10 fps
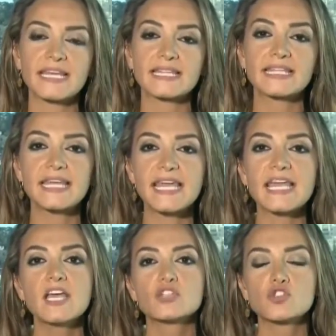that
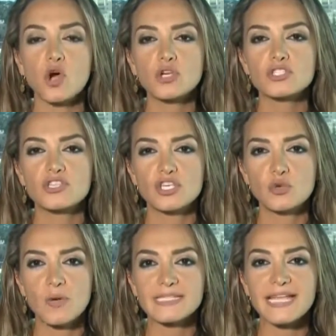they talked to the
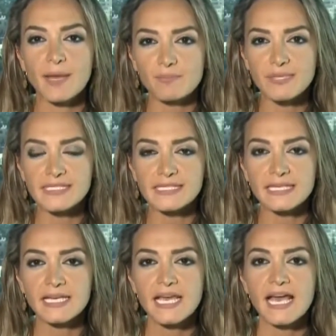U.S.
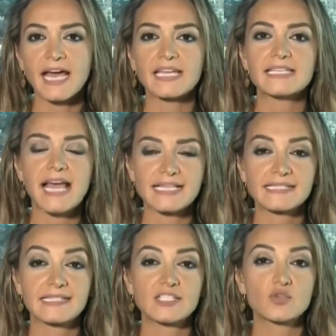Embassy and
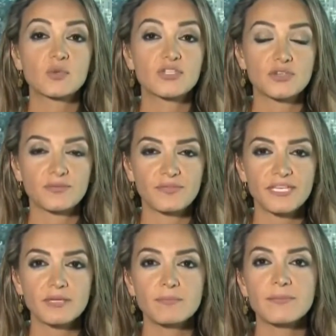asked it to
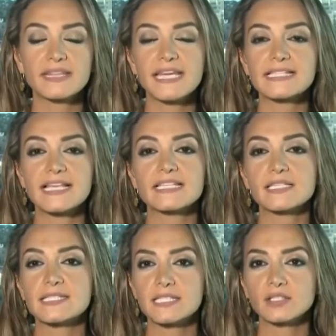intervene, but they said
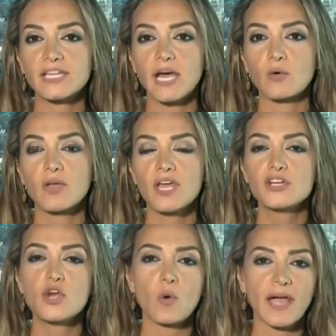until now
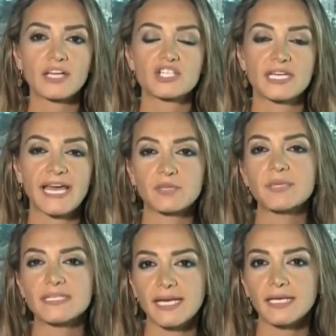no action had
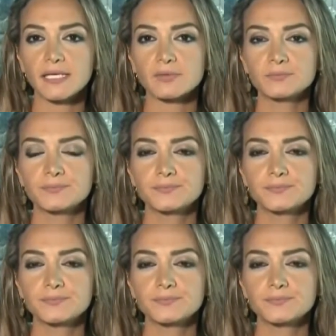been taken.